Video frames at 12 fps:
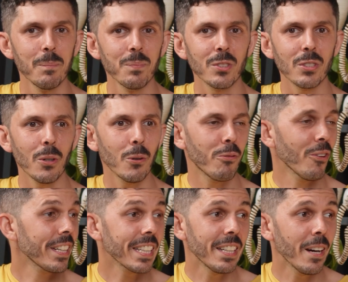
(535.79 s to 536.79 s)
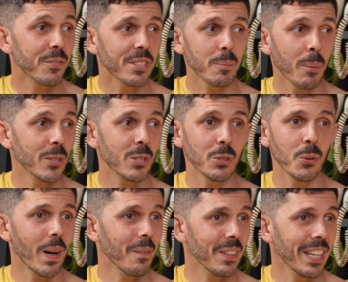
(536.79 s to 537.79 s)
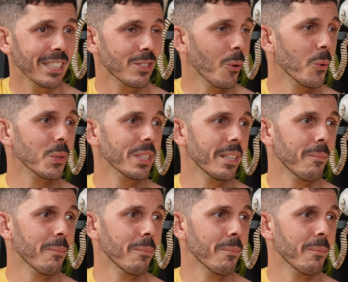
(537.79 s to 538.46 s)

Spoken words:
So funny enough, this person who I'm like totally